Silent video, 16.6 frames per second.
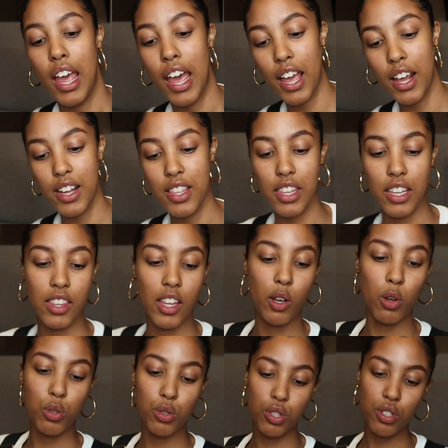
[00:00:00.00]
And then they
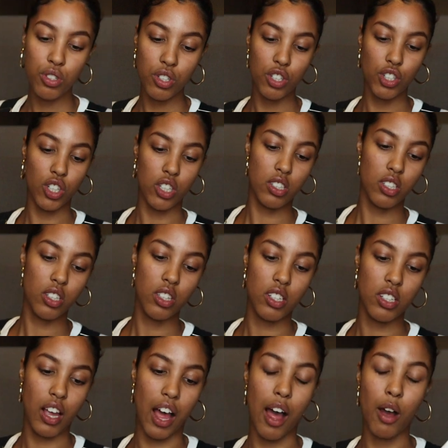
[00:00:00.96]
also suggested
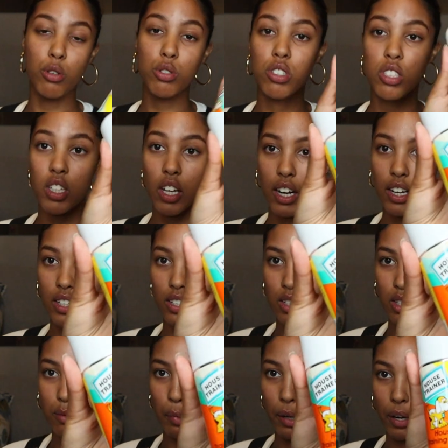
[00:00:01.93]
this house training
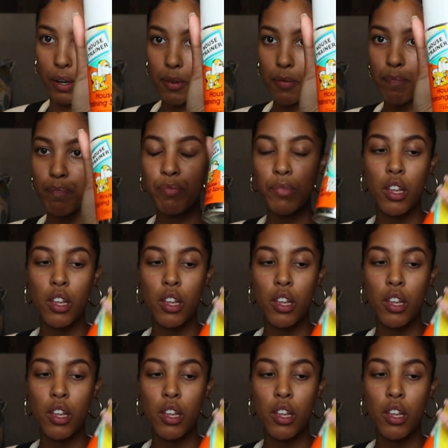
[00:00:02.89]
spray.